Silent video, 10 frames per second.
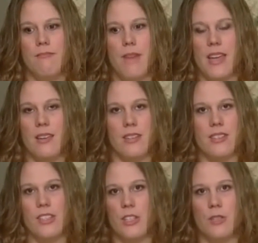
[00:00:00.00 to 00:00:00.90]
making
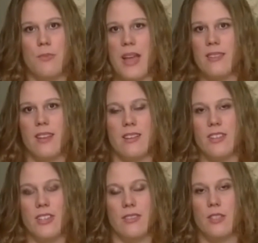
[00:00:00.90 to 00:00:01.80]
decisions based
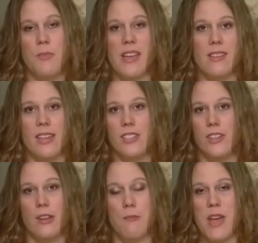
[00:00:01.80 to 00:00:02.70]
on just
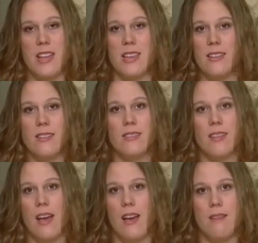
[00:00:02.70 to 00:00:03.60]
speculation and
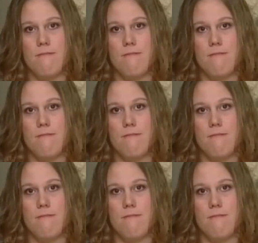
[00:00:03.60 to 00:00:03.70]
opinions.